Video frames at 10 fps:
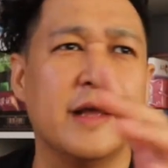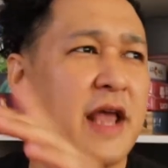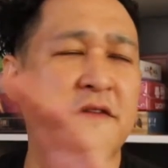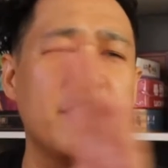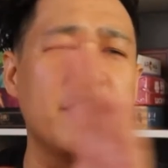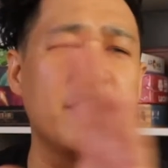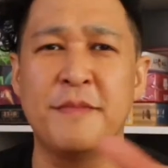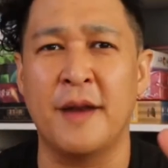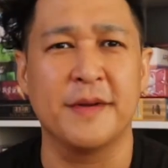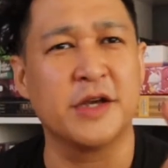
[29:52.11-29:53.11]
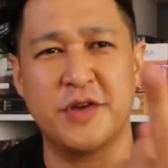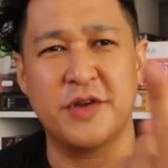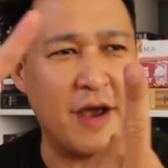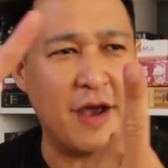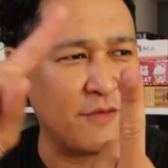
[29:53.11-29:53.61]
it's ever been because you
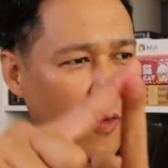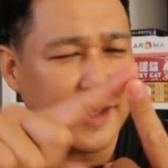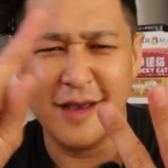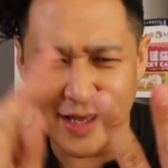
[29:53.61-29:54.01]
have Oink,